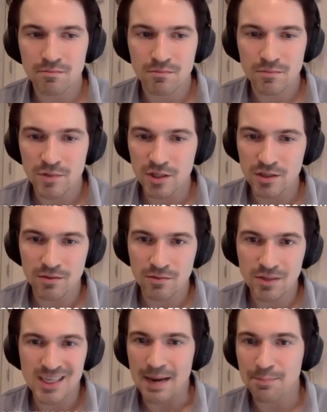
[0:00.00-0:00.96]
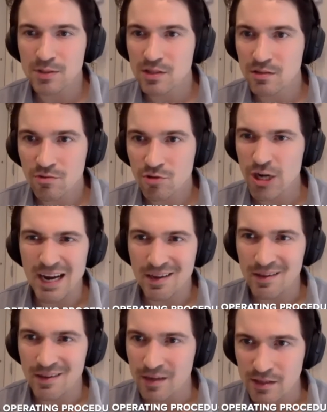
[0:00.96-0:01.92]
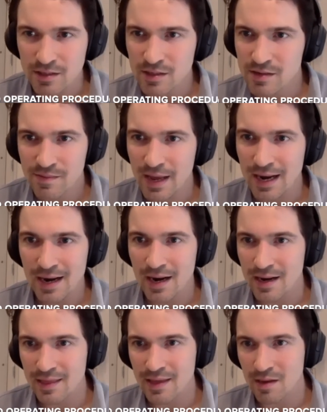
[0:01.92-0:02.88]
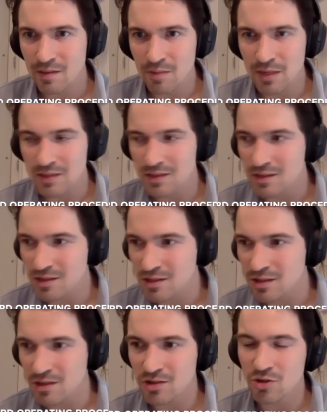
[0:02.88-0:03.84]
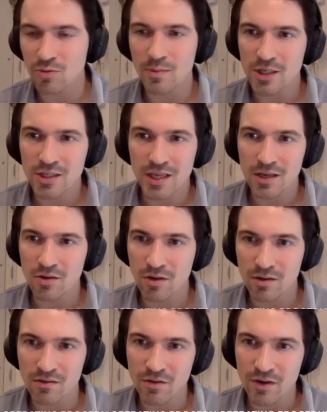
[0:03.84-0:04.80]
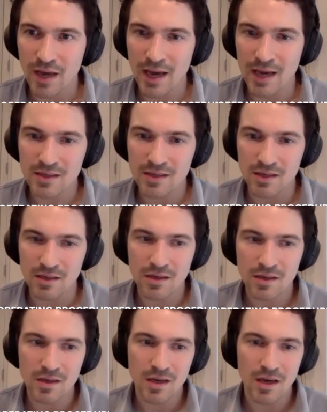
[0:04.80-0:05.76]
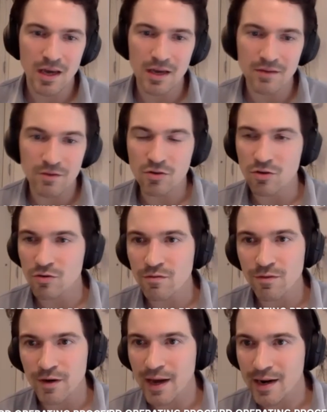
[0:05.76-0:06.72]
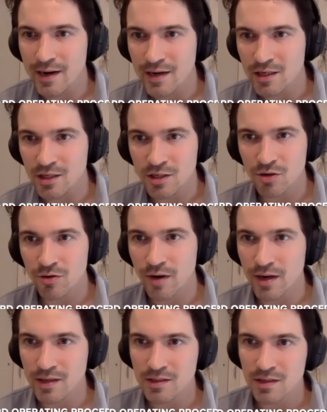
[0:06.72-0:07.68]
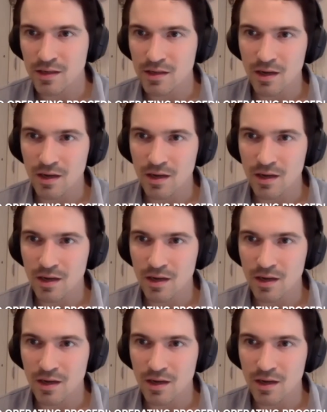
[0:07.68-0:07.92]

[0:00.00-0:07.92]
just steps, checklist, that kind of thing, because there's too much that you can forget, and if you do forget it, it just creates a